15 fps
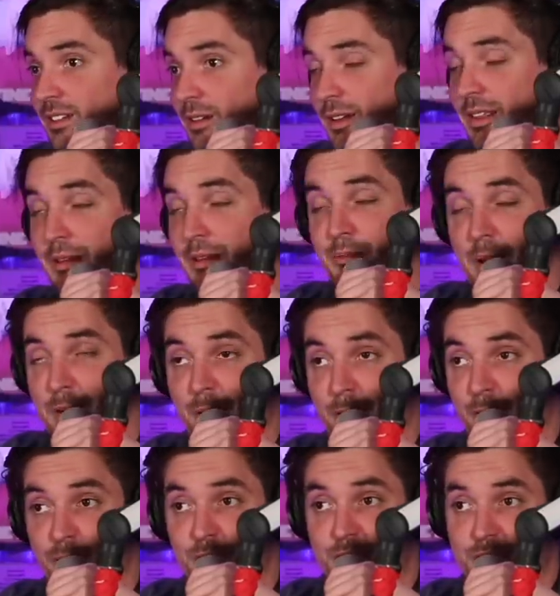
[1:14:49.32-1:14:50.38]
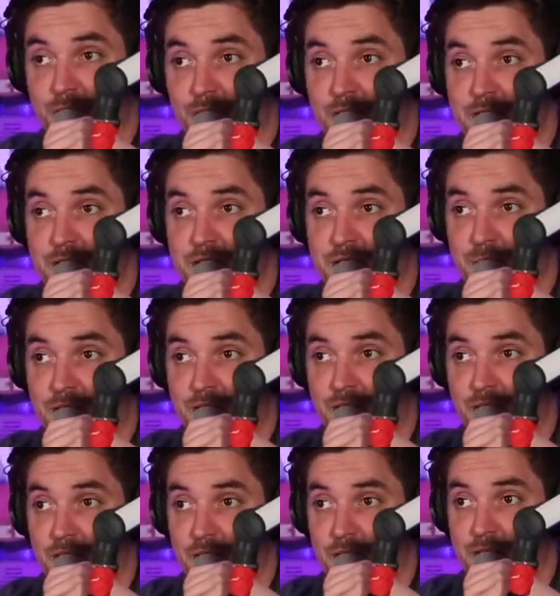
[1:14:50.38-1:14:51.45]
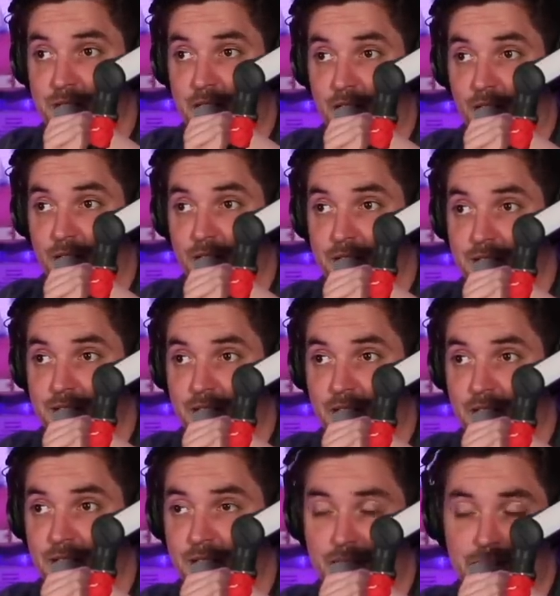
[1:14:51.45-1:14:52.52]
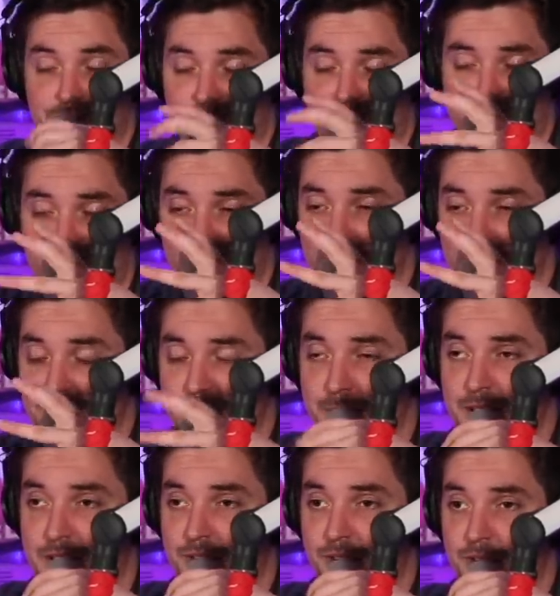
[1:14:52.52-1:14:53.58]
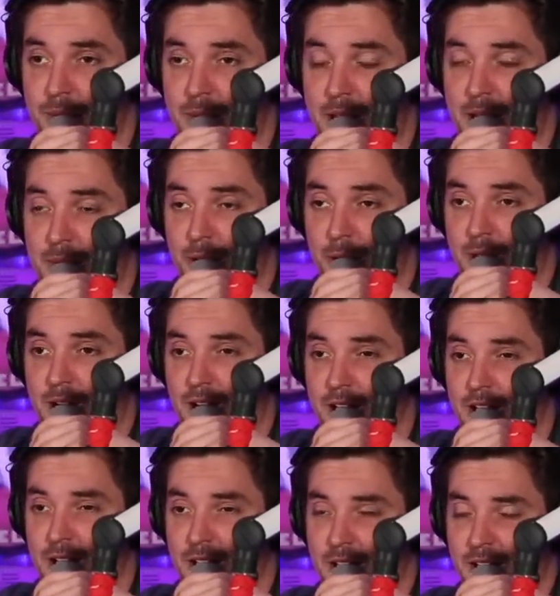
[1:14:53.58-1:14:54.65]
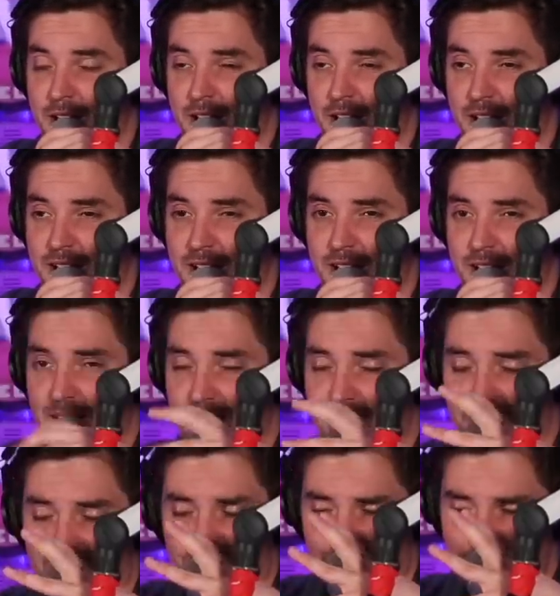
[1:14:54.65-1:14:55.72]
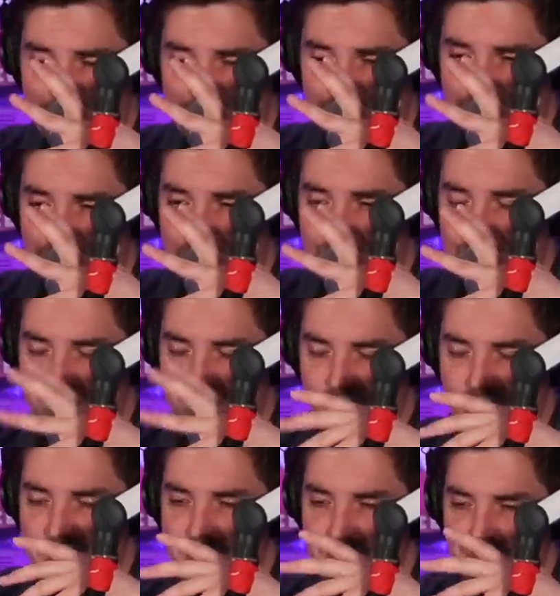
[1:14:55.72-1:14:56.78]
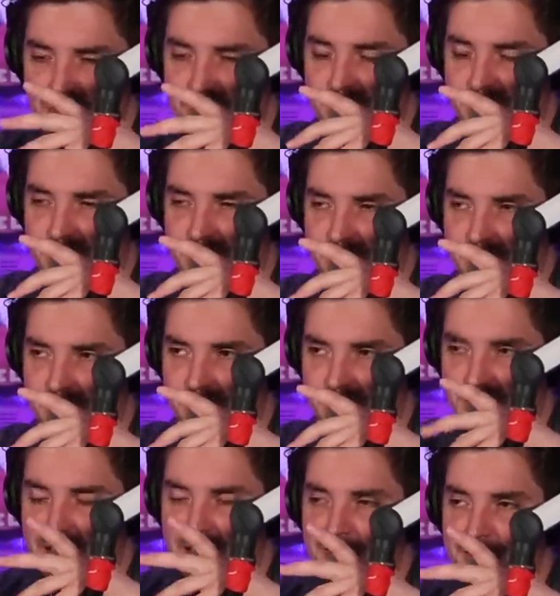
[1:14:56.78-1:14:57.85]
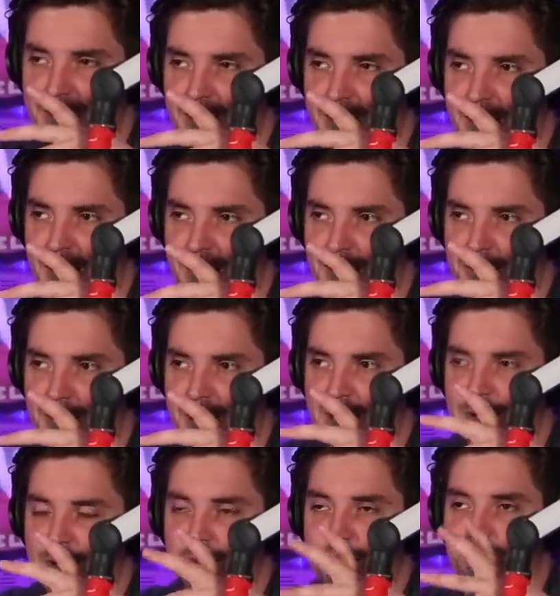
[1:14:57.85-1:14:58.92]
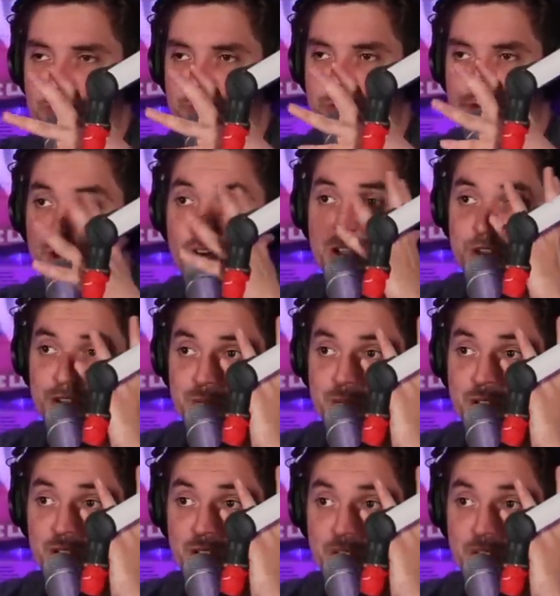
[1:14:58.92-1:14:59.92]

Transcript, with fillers: That by the way ruins the relationship with you and that artist, right? And and everything's going to be different from that moment on. And uh, ultimately, like making music is a gift, and being able to foster and build a